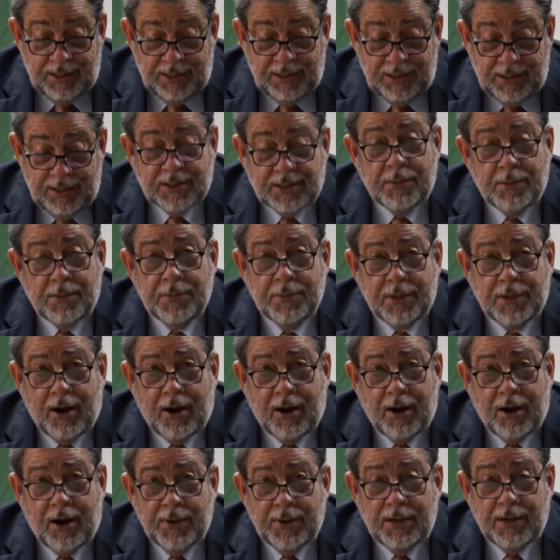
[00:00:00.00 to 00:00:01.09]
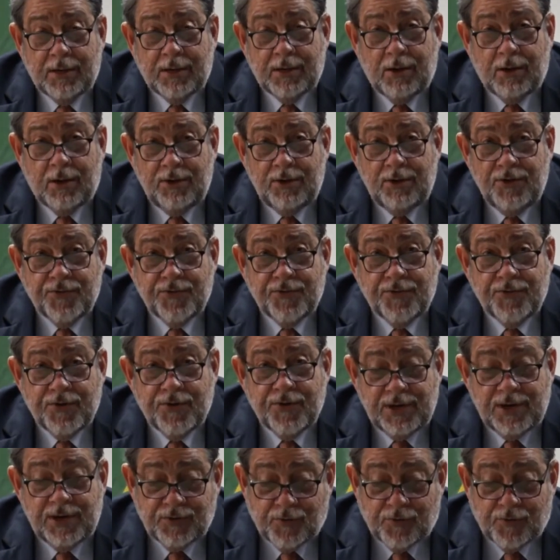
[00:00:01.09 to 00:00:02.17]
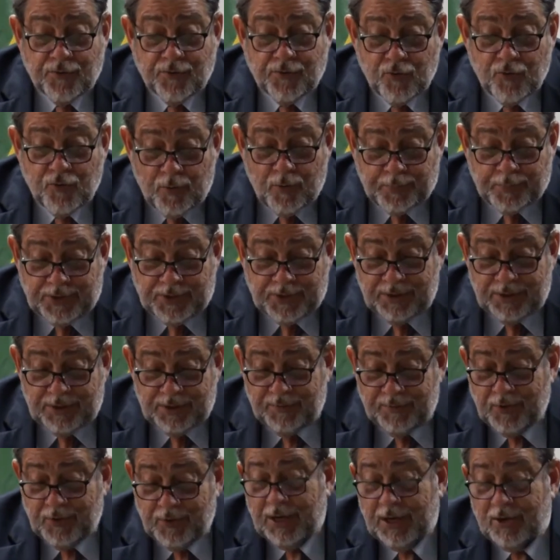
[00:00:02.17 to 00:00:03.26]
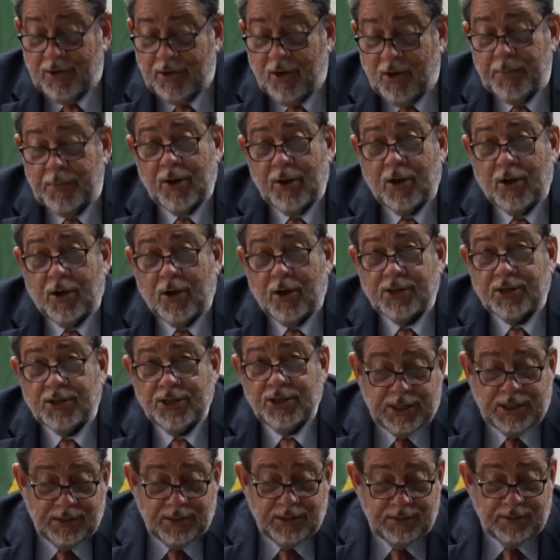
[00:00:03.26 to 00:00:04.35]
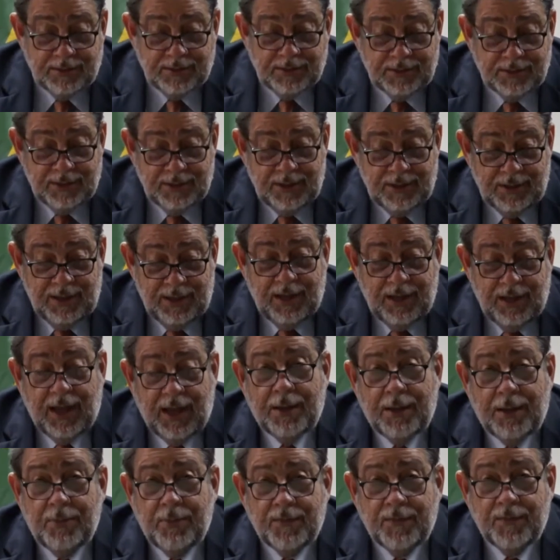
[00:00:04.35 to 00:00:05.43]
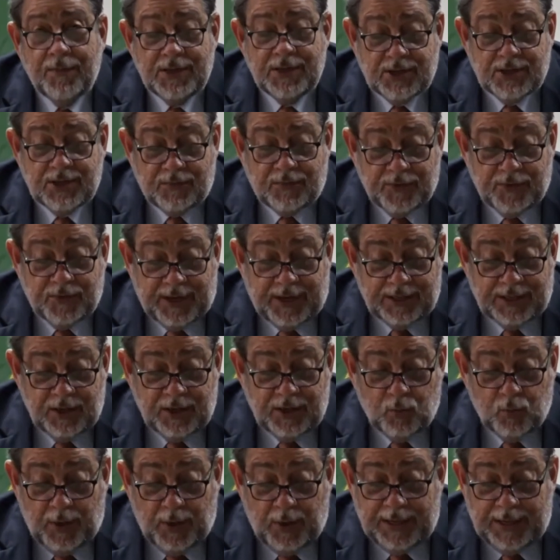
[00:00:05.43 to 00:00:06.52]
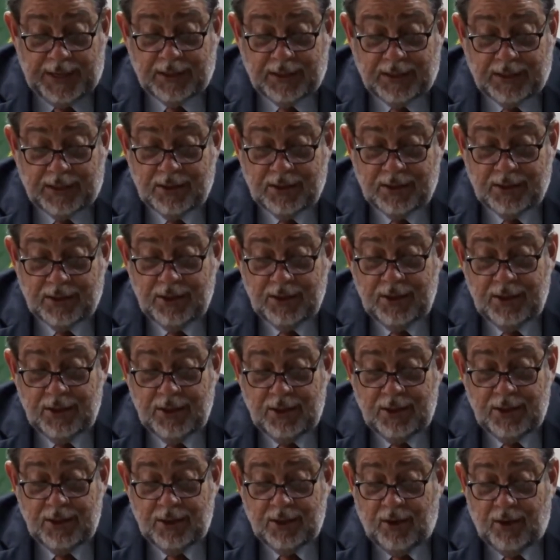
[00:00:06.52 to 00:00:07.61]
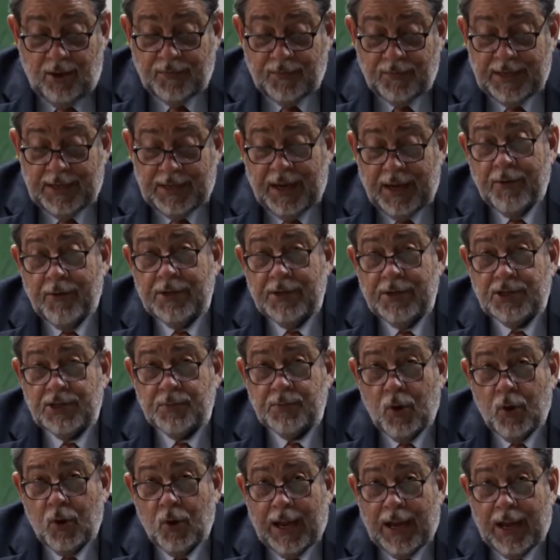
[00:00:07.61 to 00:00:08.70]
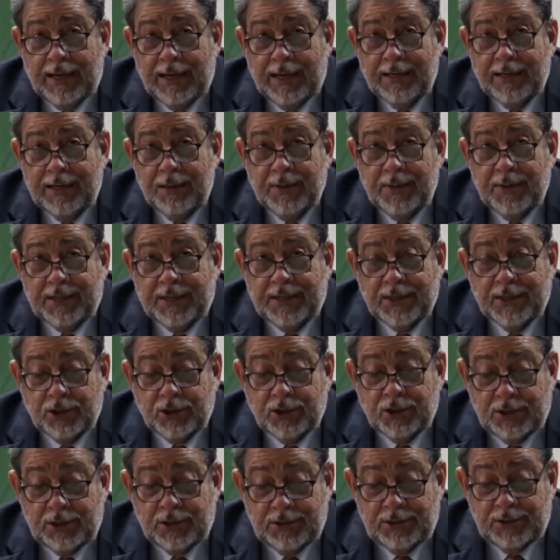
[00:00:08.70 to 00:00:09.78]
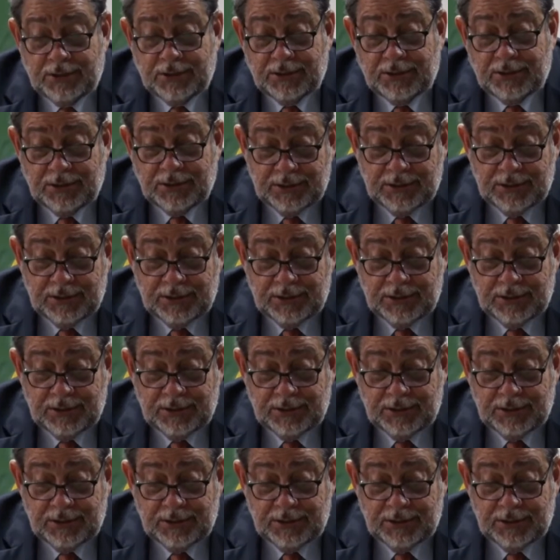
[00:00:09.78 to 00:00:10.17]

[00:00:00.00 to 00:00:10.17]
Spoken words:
Some Caribbean countries groped for economic oxygen above the suffocating weight of inherent small island limitations,